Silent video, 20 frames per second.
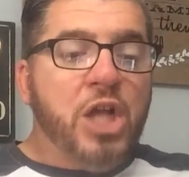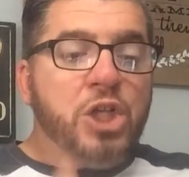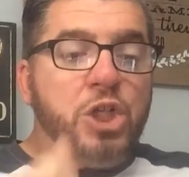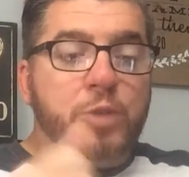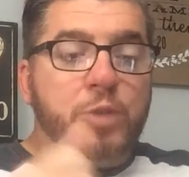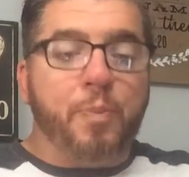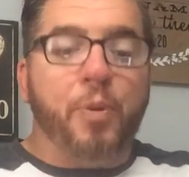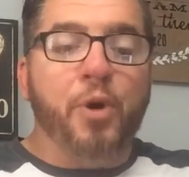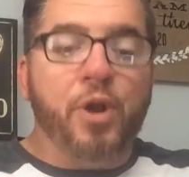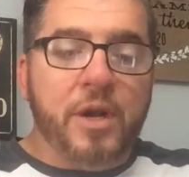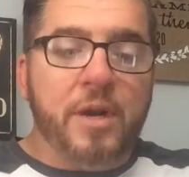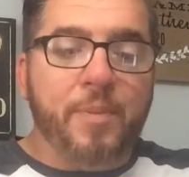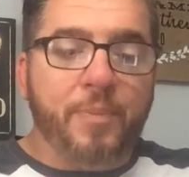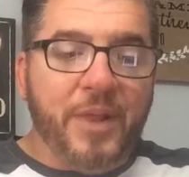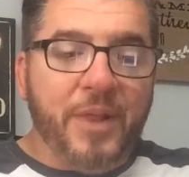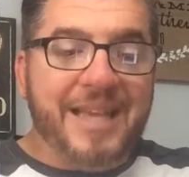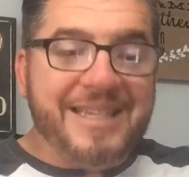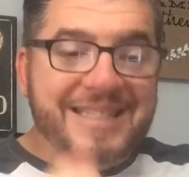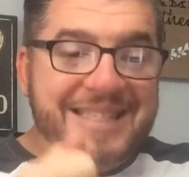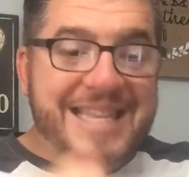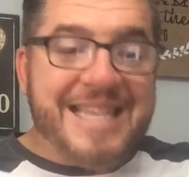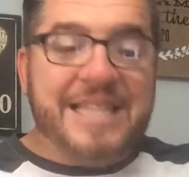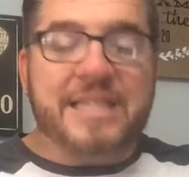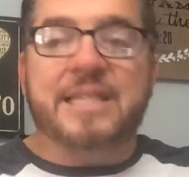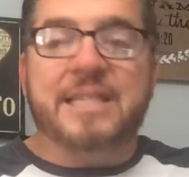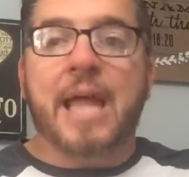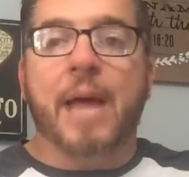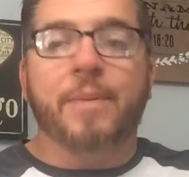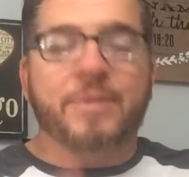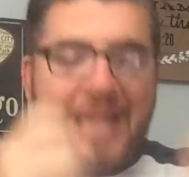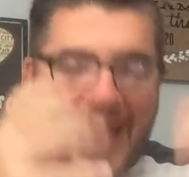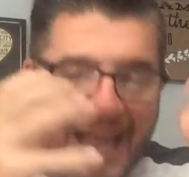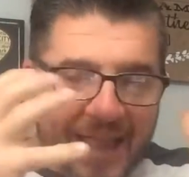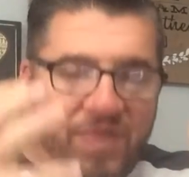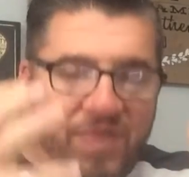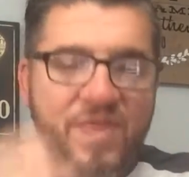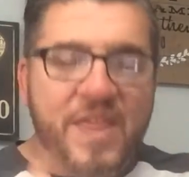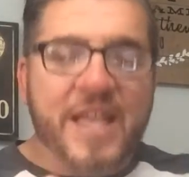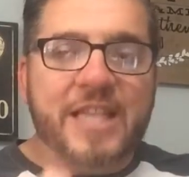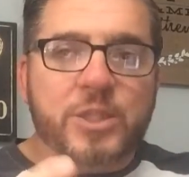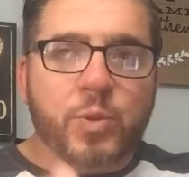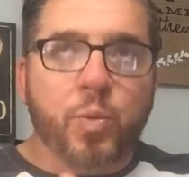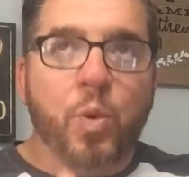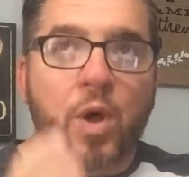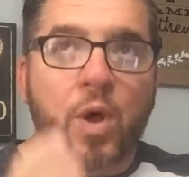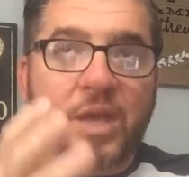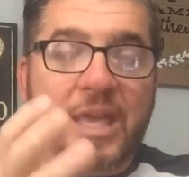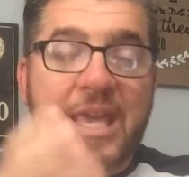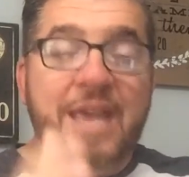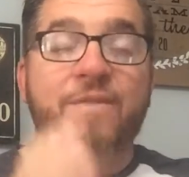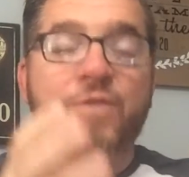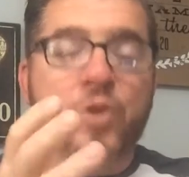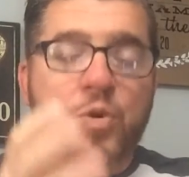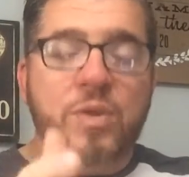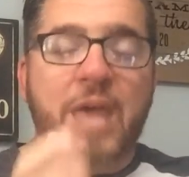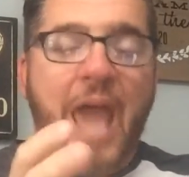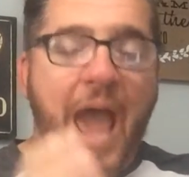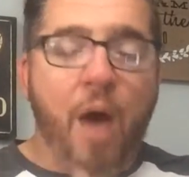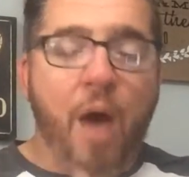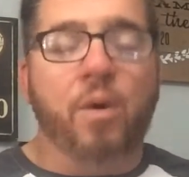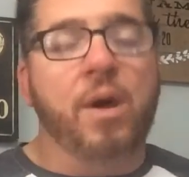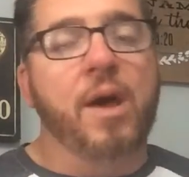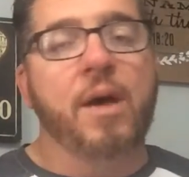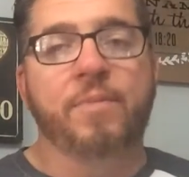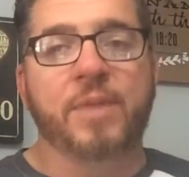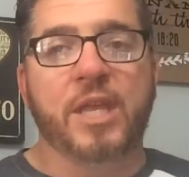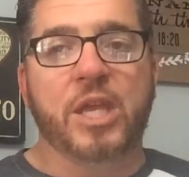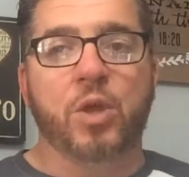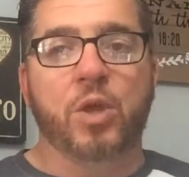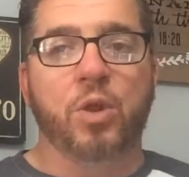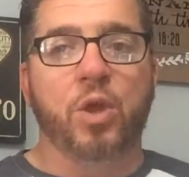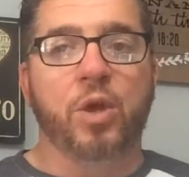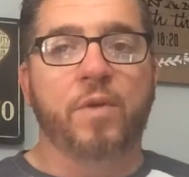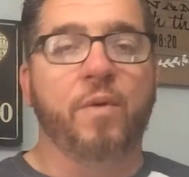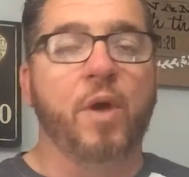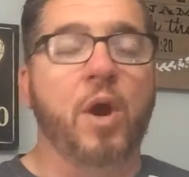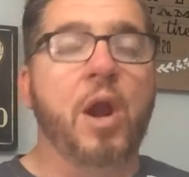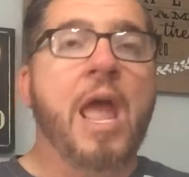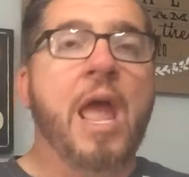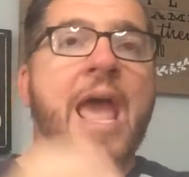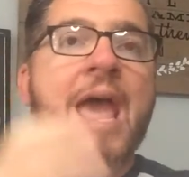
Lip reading: just put into place these steps and this will give you the outcome that you look for.